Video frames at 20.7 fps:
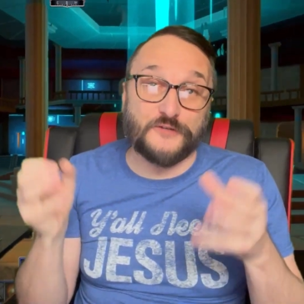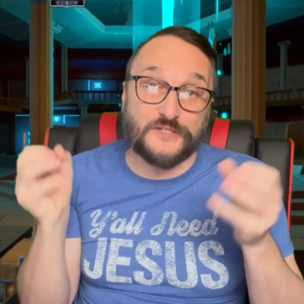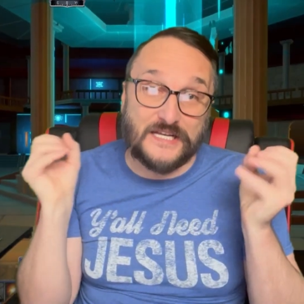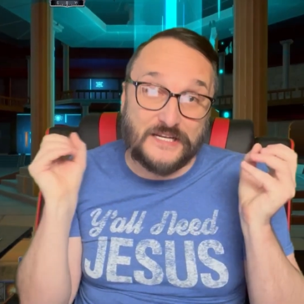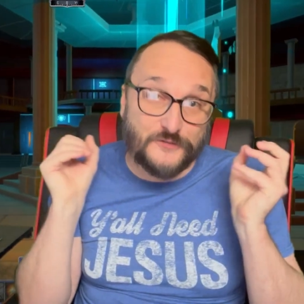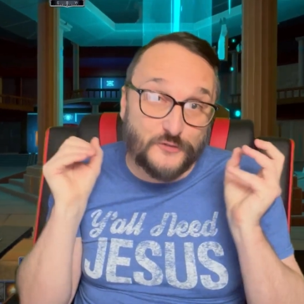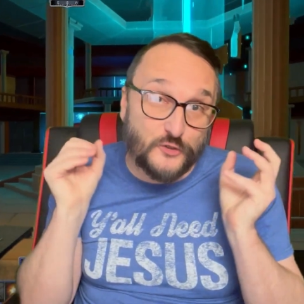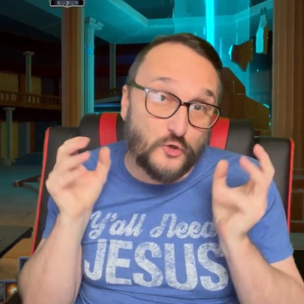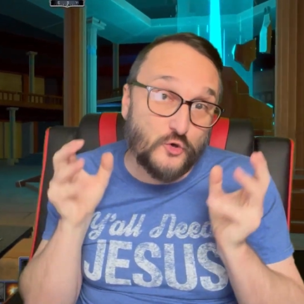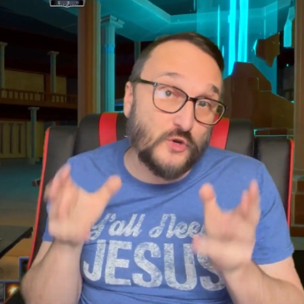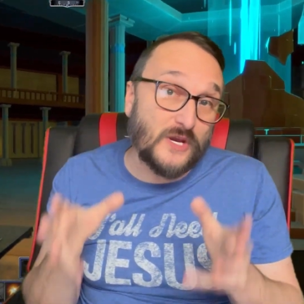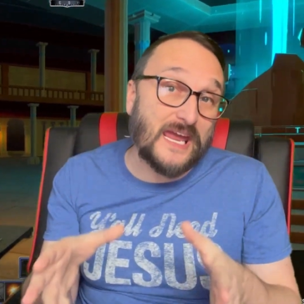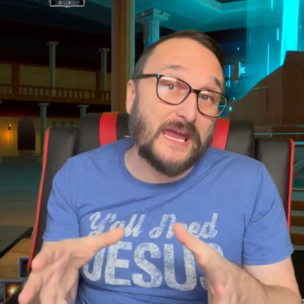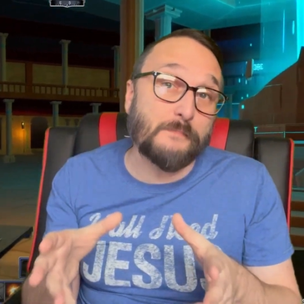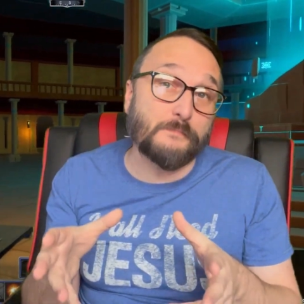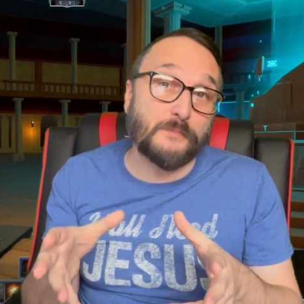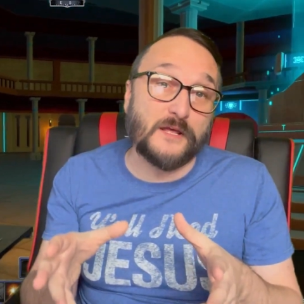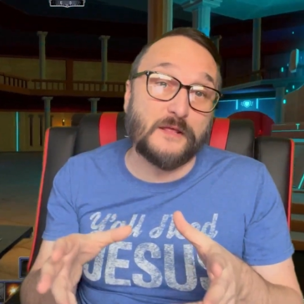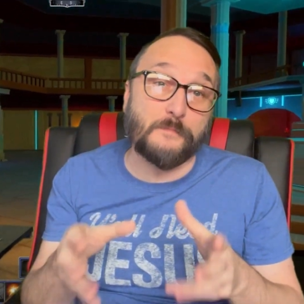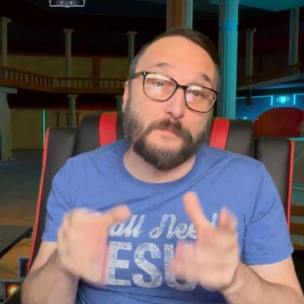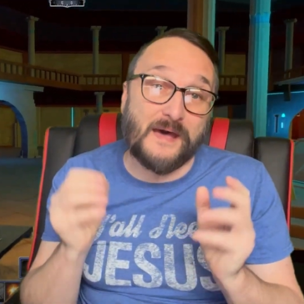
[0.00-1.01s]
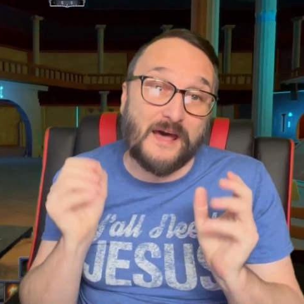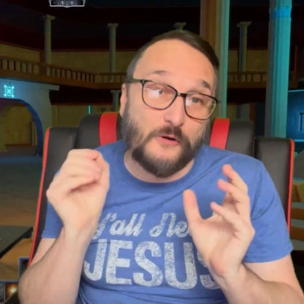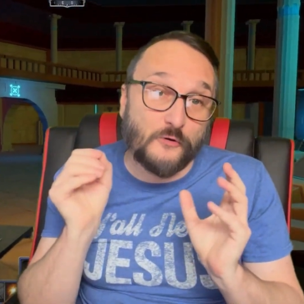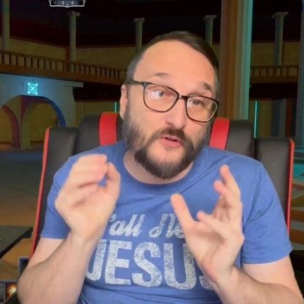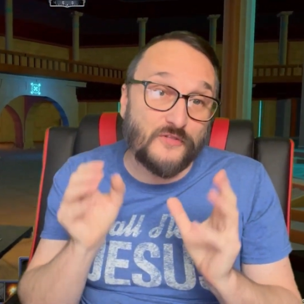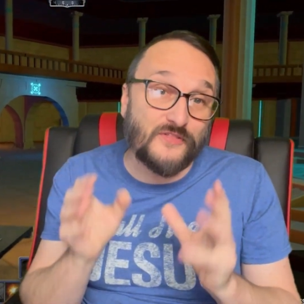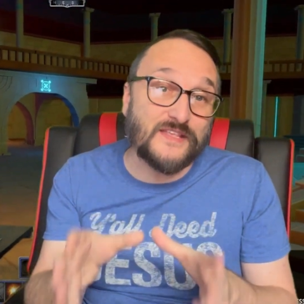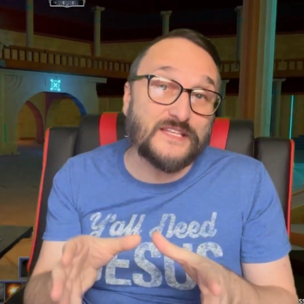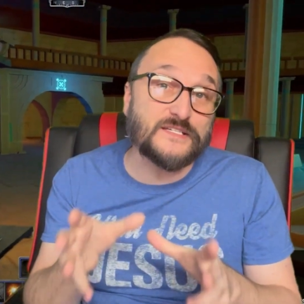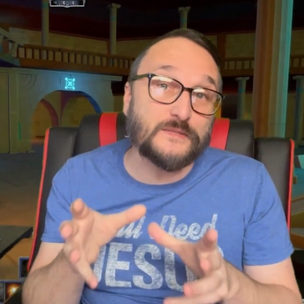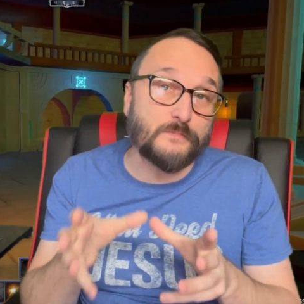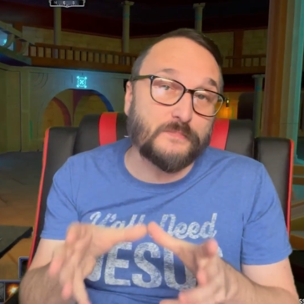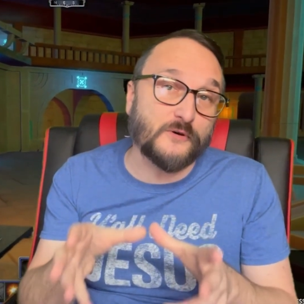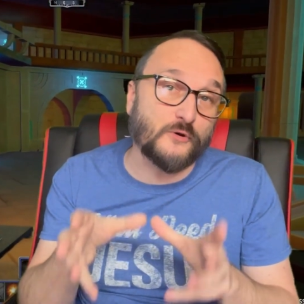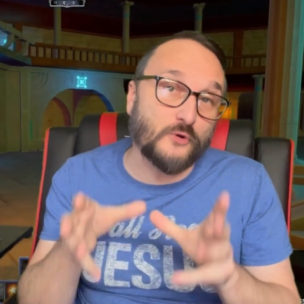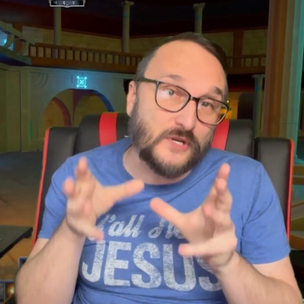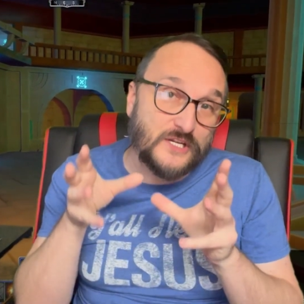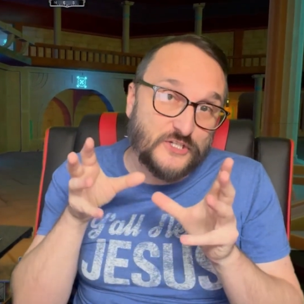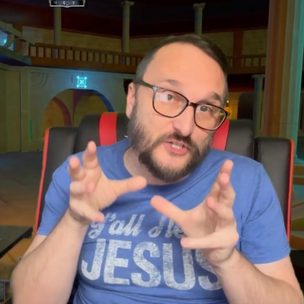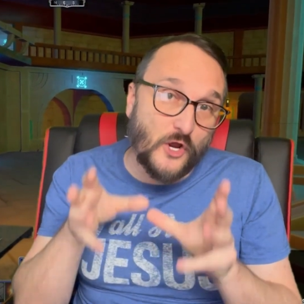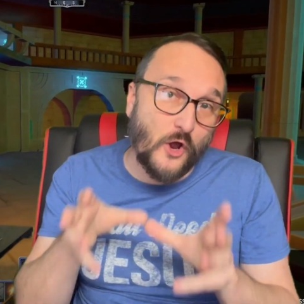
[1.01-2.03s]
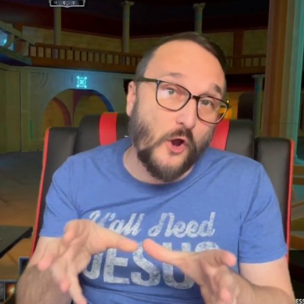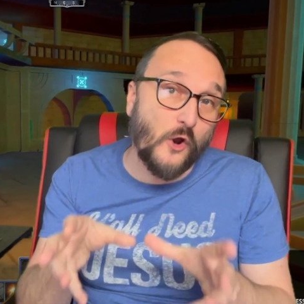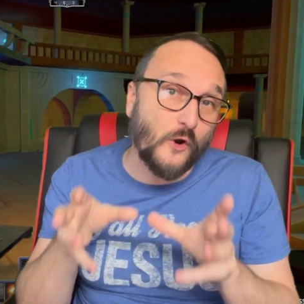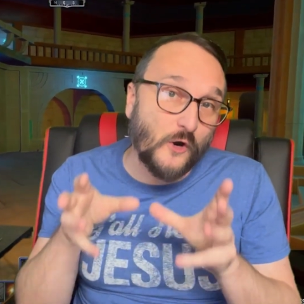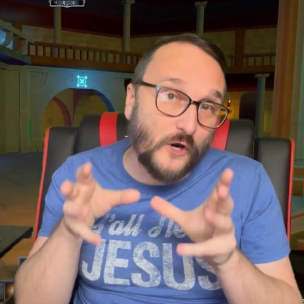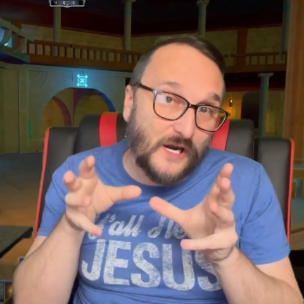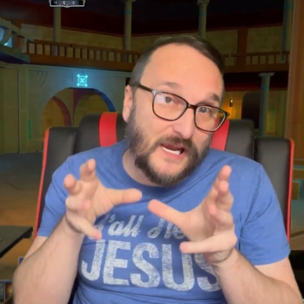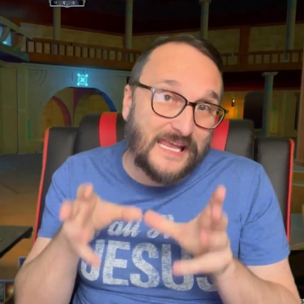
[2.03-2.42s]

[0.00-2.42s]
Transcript: tester, you can not play the Paladin. These abilities are